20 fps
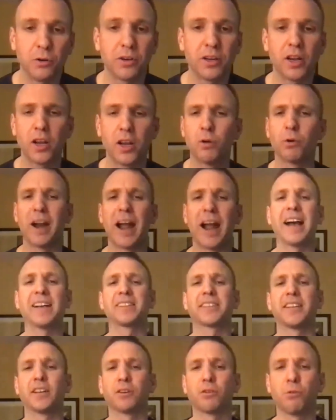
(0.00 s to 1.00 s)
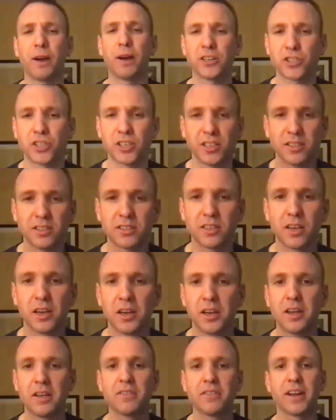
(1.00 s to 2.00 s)
we're asking questions
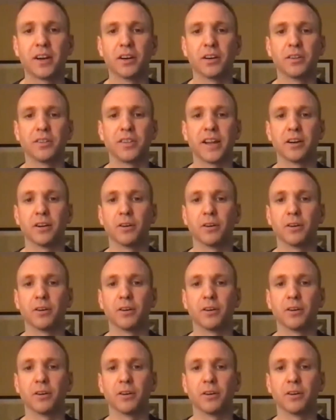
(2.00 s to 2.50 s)
that are that are